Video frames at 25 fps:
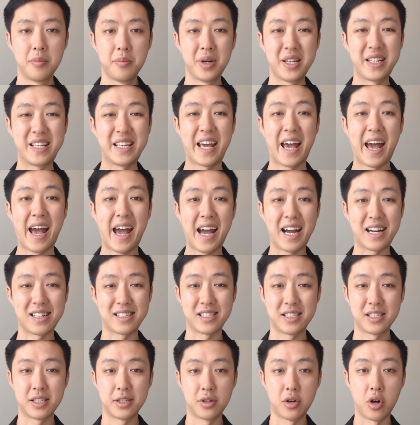But the
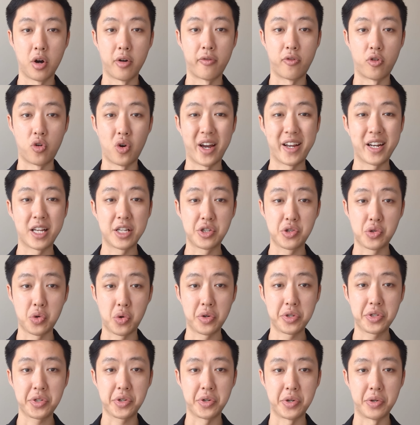act of writing
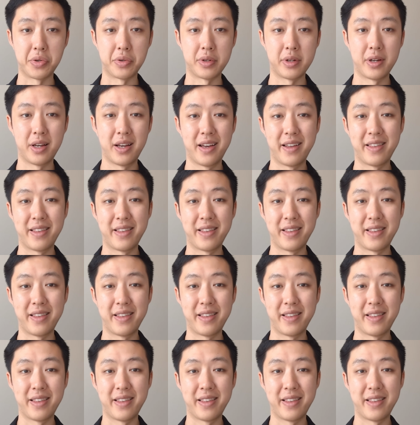source code